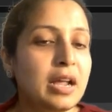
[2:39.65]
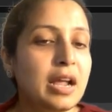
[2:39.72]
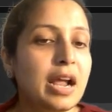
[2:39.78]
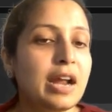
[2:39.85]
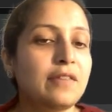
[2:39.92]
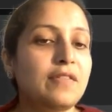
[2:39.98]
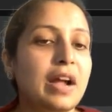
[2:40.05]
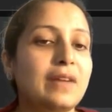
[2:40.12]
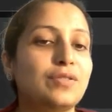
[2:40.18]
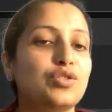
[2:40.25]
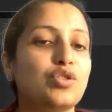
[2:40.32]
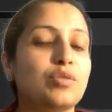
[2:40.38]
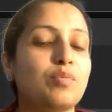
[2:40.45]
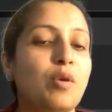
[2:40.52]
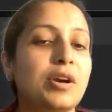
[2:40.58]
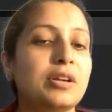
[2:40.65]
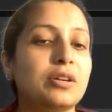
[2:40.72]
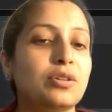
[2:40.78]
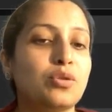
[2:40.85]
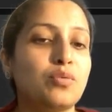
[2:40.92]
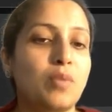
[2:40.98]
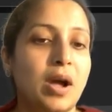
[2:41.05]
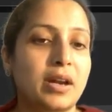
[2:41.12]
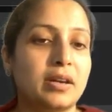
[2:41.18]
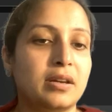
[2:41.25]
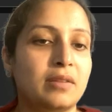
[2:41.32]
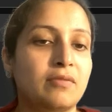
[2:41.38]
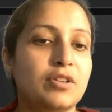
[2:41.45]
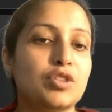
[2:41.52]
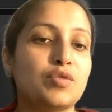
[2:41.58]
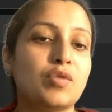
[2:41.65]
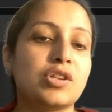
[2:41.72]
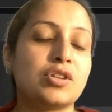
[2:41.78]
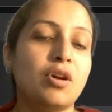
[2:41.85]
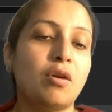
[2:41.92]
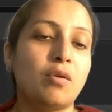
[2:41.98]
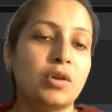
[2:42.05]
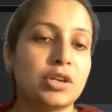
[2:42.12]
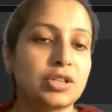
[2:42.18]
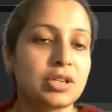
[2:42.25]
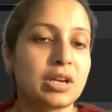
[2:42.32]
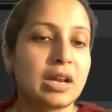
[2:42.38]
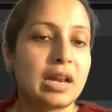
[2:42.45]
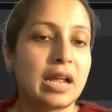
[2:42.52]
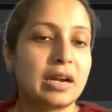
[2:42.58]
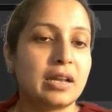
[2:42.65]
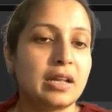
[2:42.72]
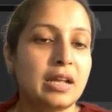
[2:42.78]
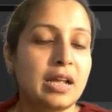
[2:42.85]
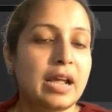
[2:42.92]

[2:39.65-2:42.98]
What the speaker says: and 5 should point to 1, which was your original head.